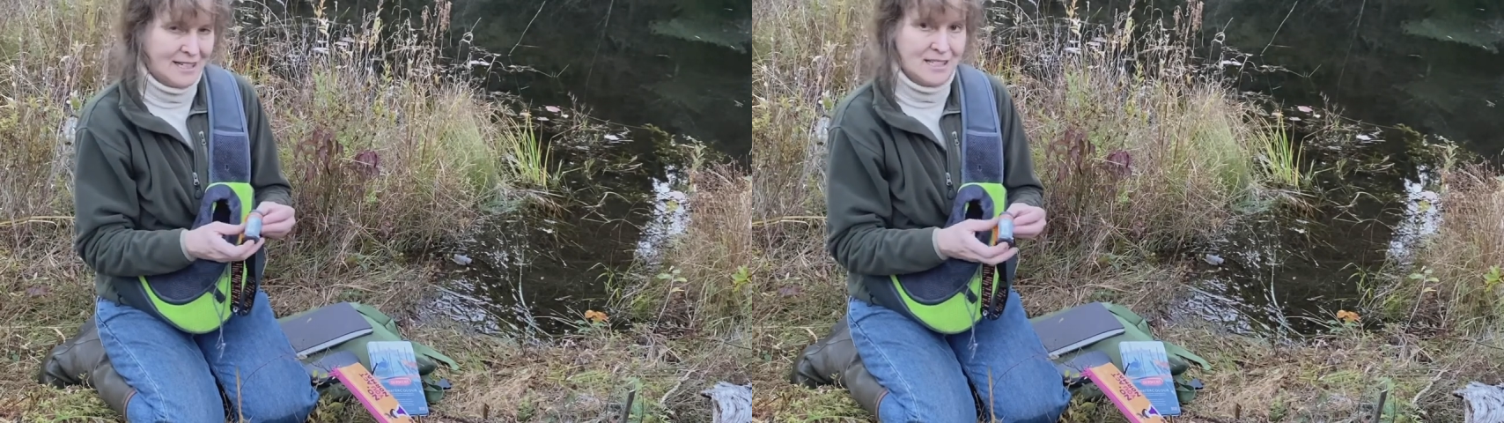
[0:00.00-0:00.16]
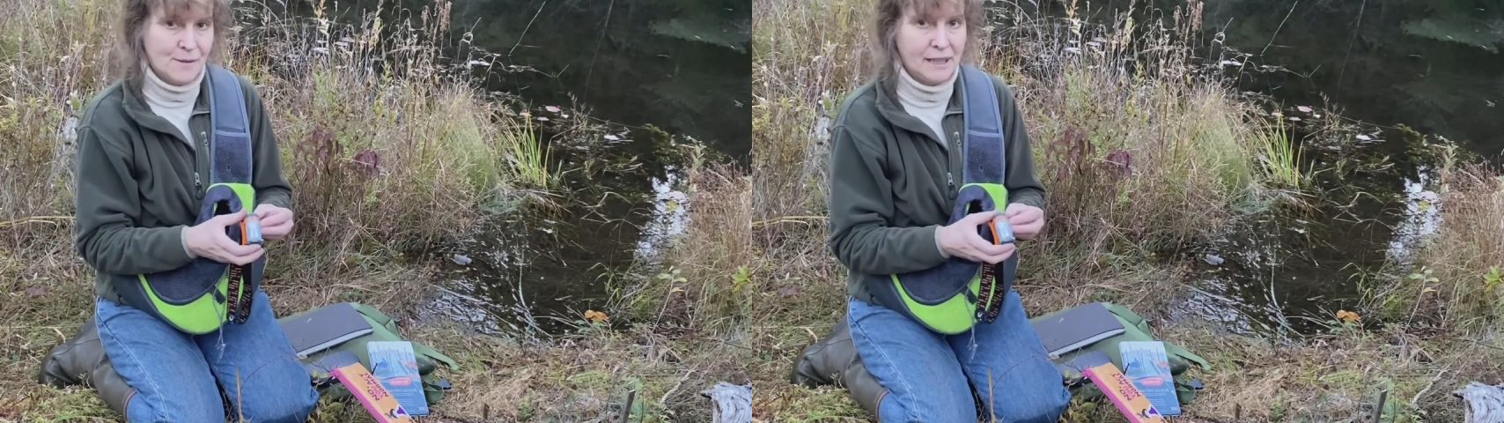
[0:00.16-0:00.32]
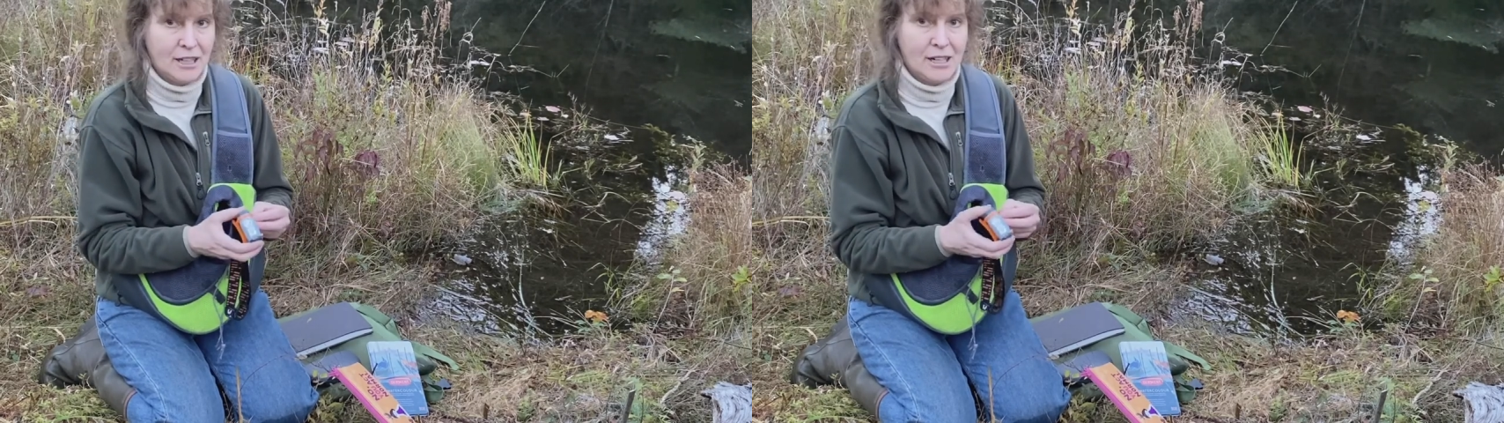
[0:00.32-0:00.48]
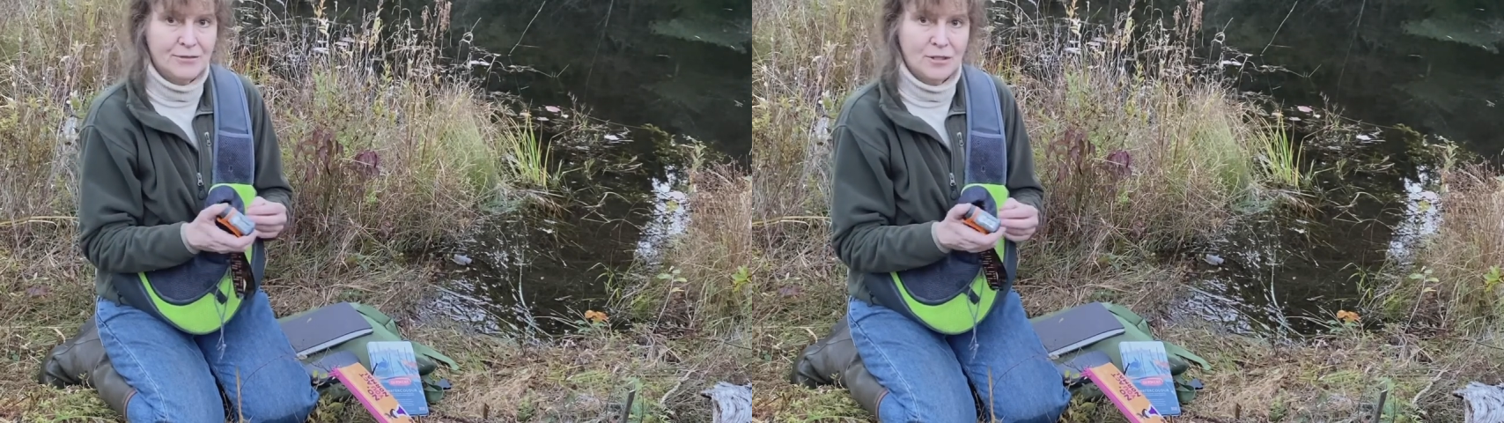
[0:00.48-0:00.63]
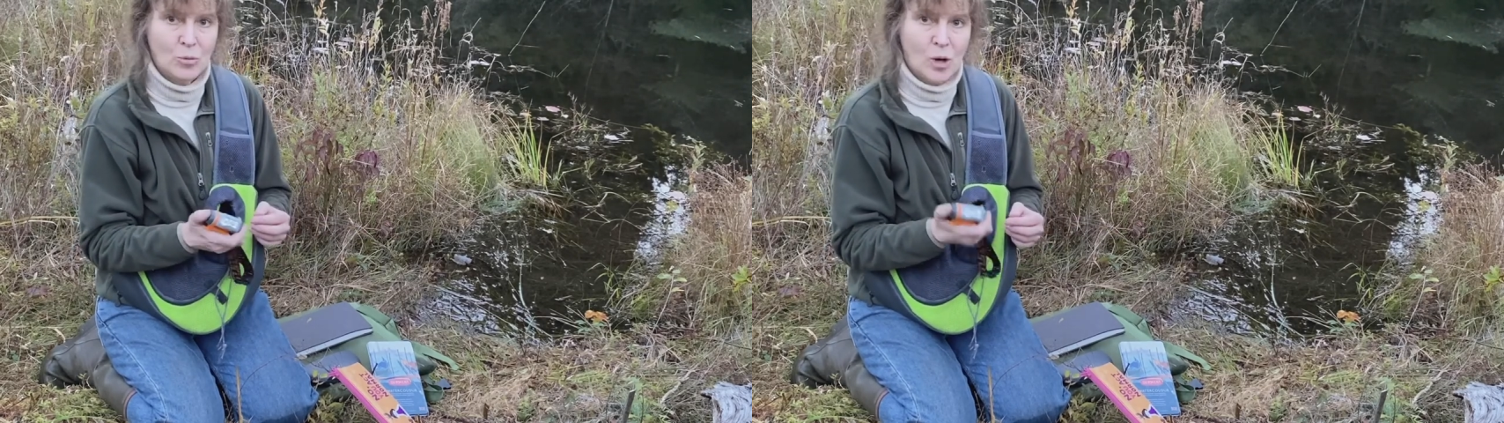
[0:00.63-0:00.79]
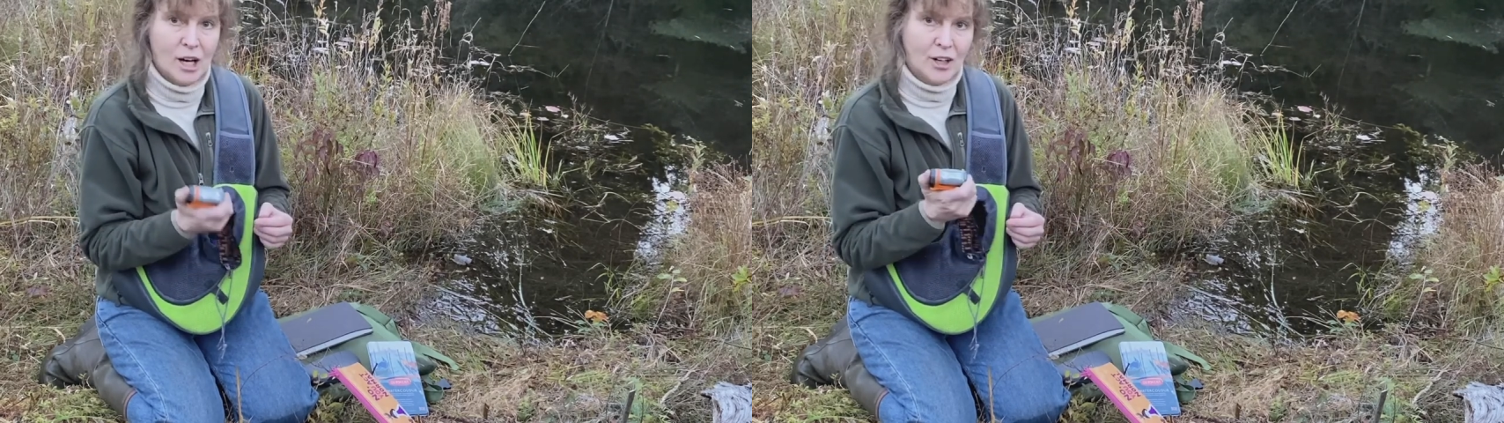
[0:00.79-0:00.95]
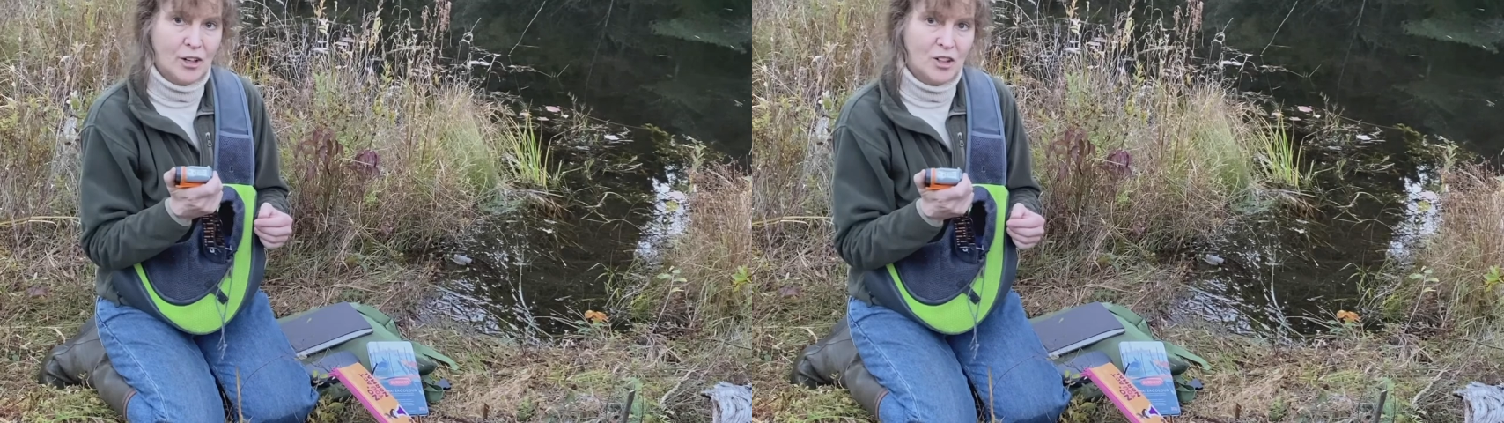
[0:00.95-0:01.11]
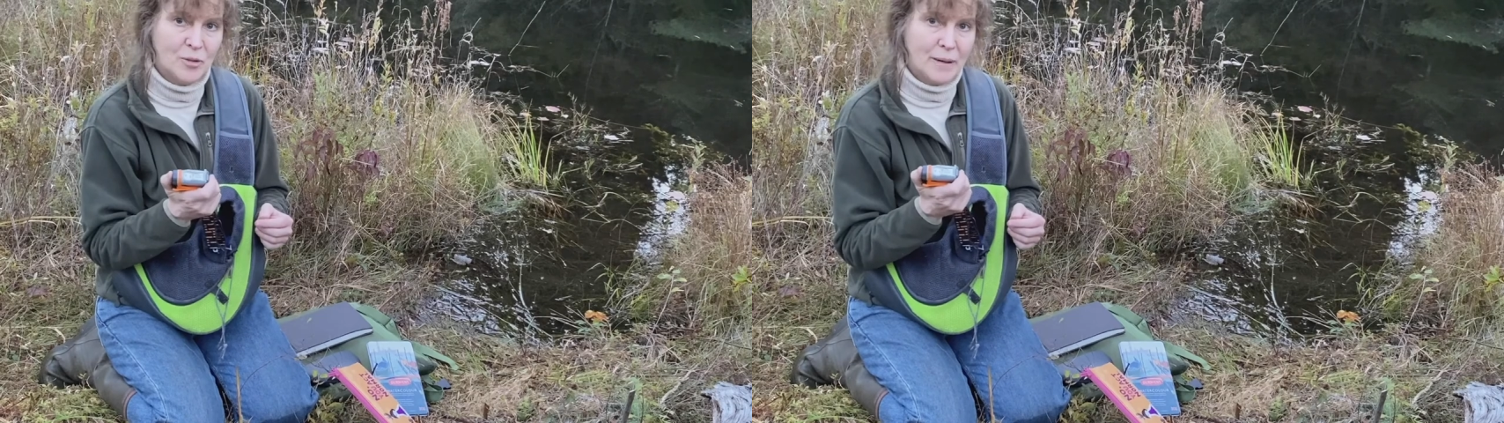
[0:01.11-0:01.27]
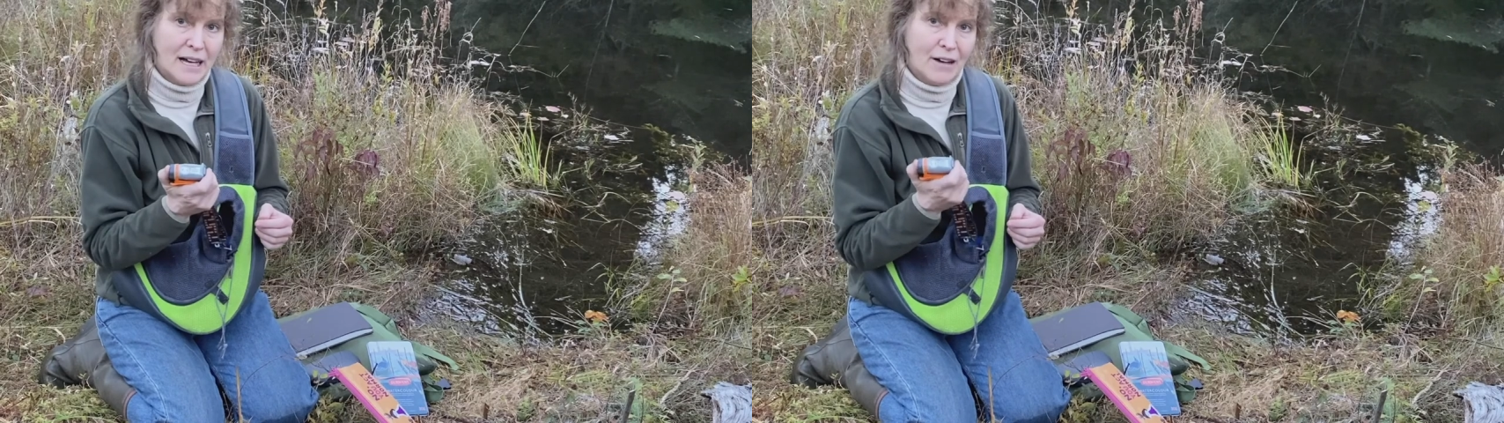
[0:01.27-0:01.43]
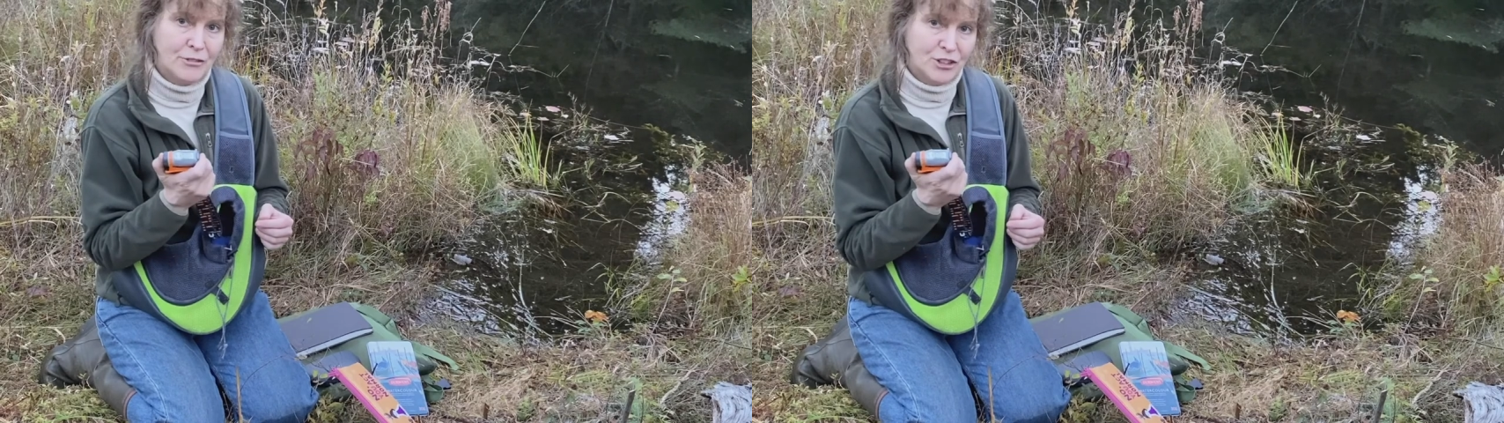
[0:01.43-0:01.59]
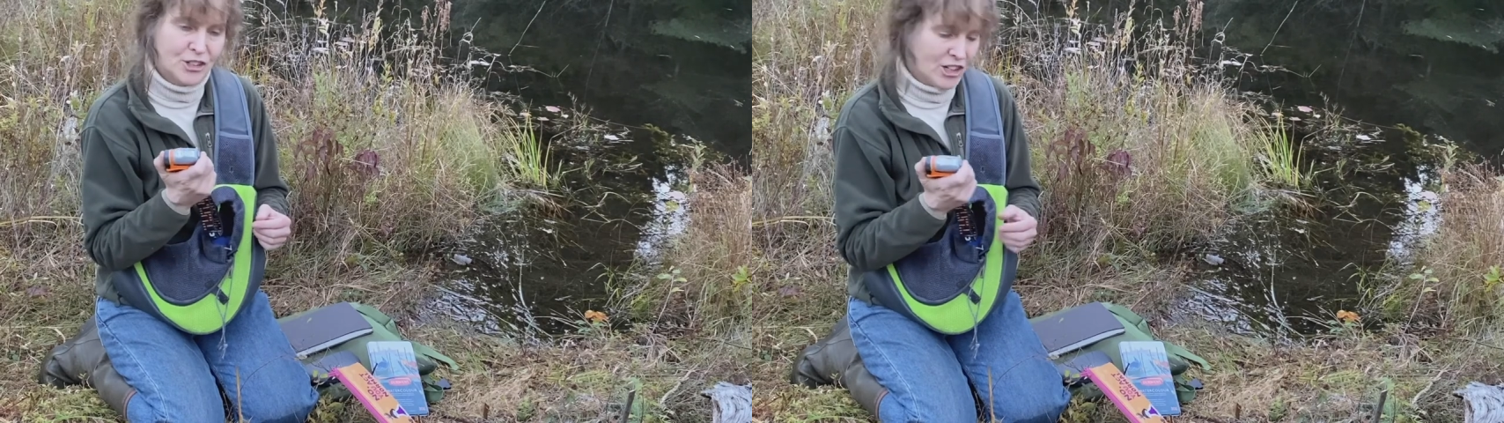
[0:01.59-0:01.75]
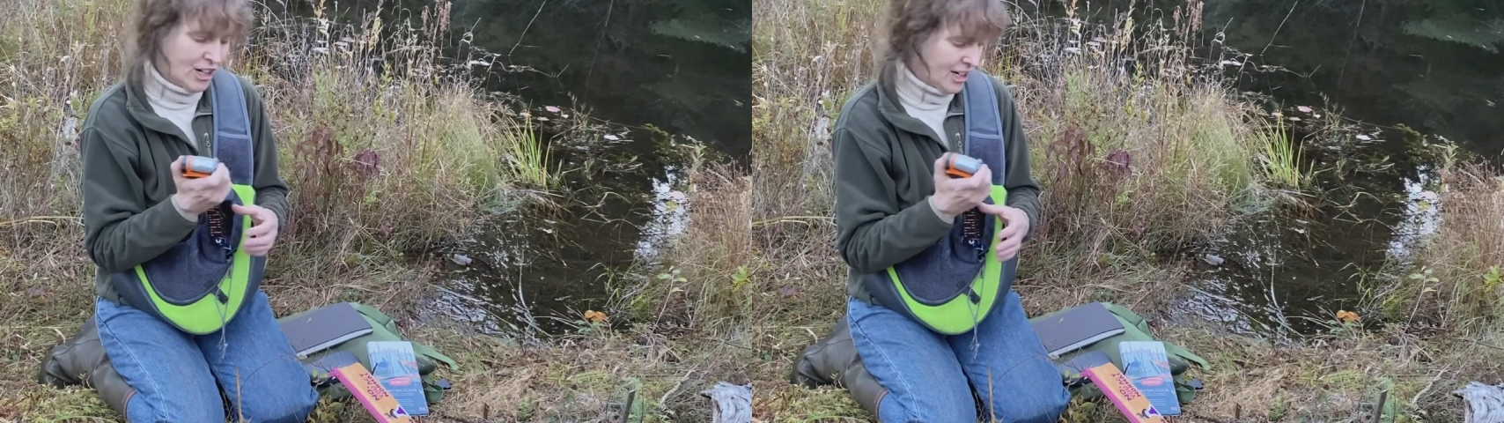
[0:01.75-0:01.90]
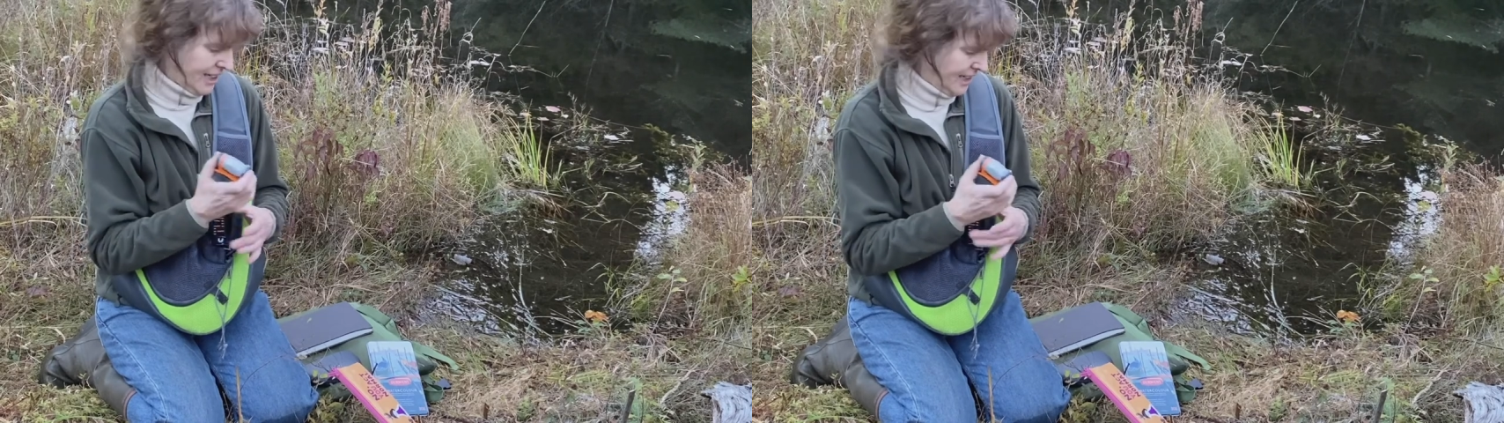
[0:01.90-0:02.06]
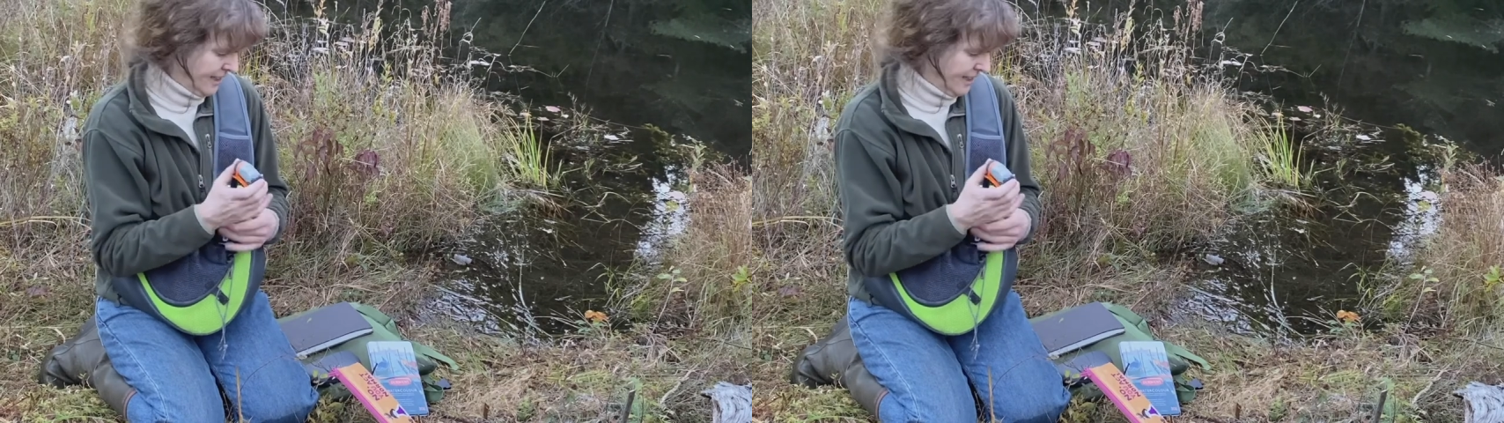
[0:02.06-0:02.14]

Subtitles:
So I often walk home after dark.